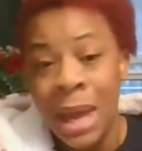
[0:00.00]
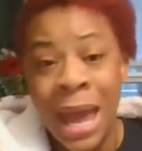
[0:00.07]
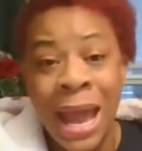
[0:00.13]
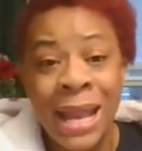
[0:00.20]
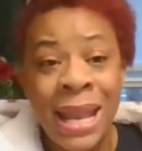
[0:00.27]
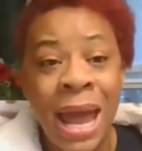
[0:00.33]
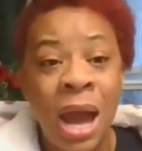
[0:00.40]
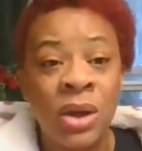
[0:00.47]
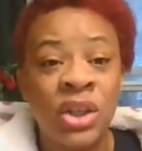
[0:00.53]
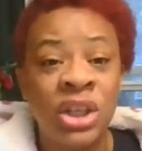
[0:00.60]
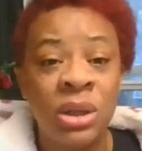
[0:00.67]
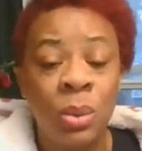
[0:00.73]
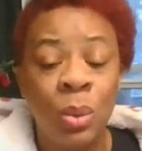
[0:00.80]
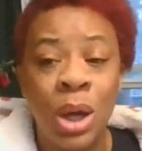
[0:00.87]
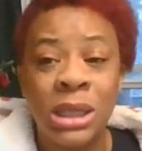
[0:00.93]
And now
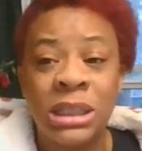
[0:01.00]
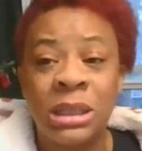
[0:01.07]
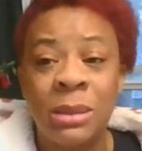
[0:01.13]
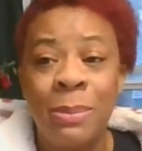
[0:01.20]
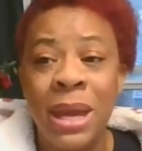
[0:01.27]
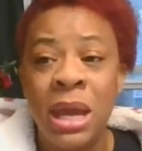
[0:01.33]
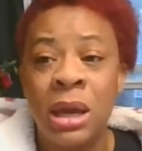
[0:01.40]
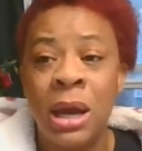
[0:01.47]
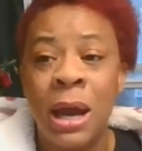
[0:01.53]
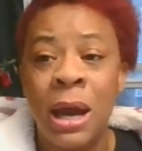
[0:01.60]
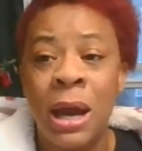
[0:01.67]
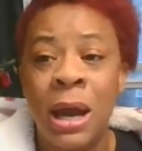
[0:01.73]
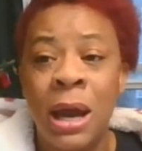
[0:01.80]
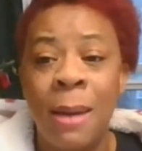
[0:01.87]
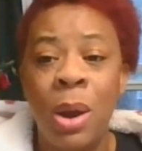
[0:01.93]
she wants to
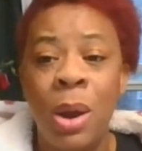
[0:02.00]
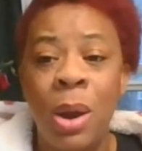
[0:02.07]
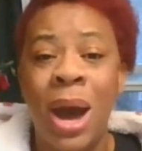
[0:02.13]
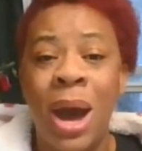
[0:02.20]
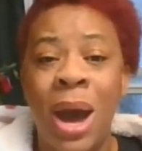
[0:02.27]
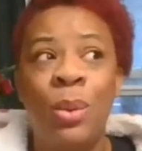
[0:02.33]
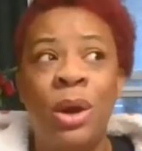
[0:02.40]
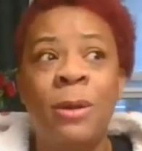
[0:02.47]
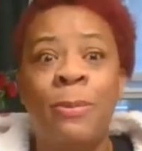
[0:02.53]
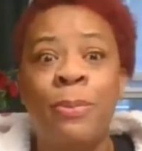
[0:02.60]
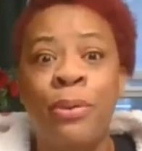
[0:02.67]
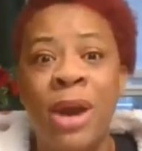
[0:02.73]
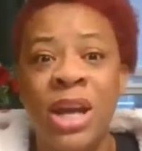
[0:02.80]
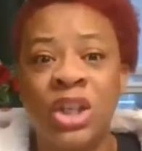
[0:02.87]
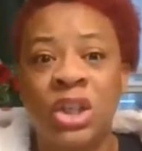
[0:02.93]
become a wife and want to
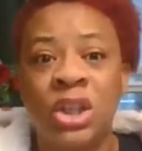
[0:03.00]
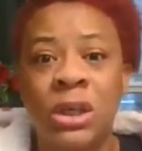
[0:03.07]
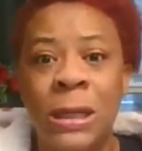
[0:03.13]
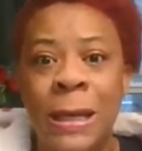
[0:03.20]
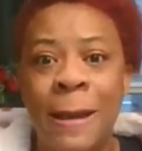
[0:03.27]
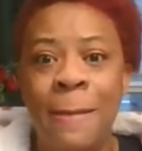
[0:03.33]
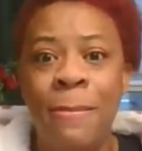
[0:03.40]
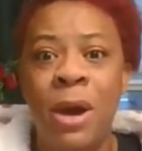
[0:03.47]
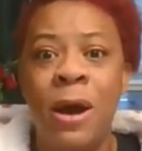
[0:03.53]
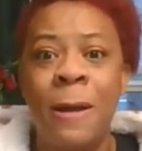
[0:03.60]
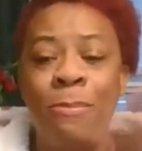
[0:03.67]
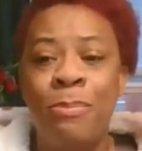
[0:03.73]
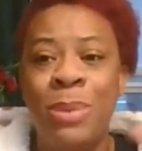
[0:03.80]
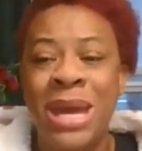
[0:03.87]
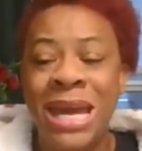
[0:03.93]
pressure him
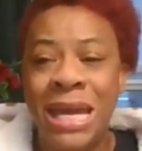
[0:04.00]
on